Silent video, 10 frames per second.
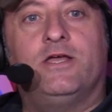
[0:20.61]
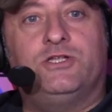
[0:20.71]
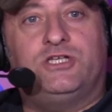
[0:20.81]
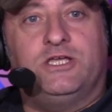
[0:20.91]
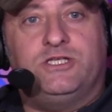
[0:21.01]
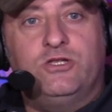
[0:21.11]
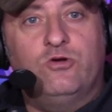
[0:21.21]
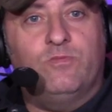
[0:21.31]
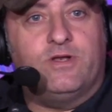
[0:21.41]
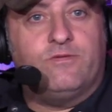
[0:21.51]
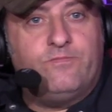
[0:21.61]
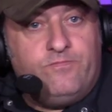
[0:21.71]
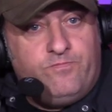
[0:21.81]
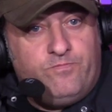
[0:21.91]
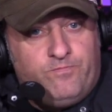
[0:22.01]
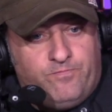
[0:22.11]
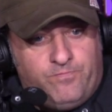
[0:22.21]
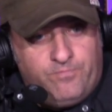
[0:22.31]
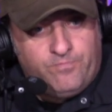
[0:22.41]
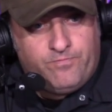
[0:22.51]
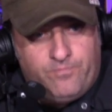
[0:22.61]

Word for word: J.C. Newman. I'm very